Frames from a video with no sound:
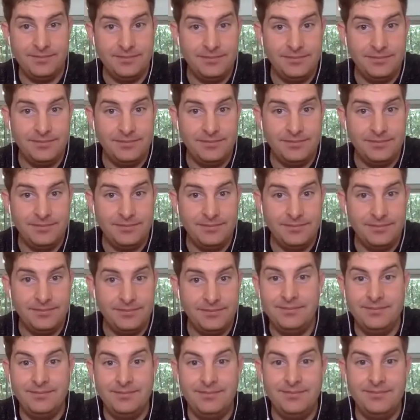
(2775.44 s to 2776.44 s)

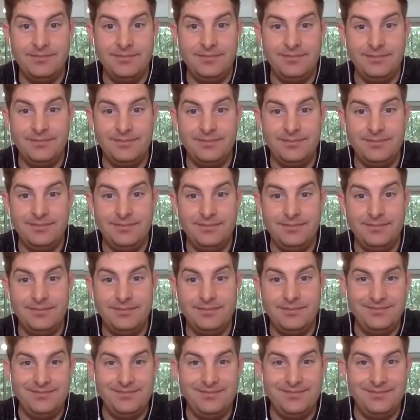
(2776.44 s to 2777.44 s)

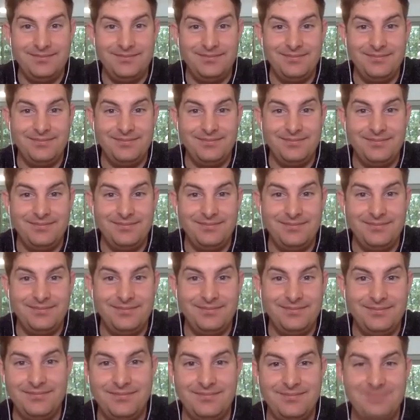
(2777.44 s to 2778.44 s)

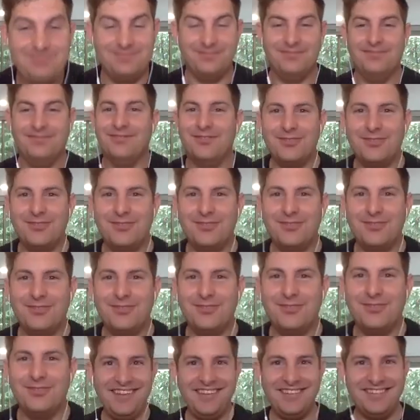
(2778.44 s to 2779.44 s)

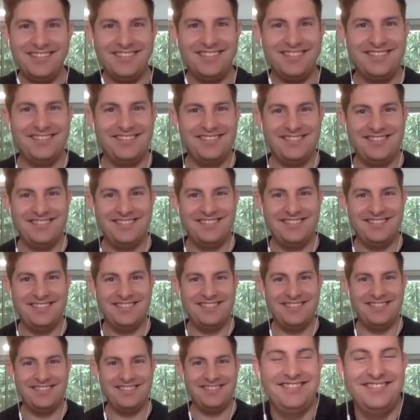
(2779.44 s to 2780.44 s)

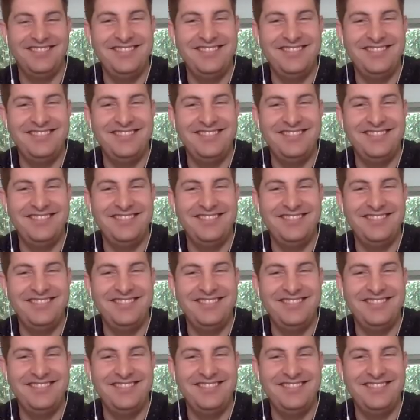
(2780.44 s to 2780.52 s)
The person shown says nothing.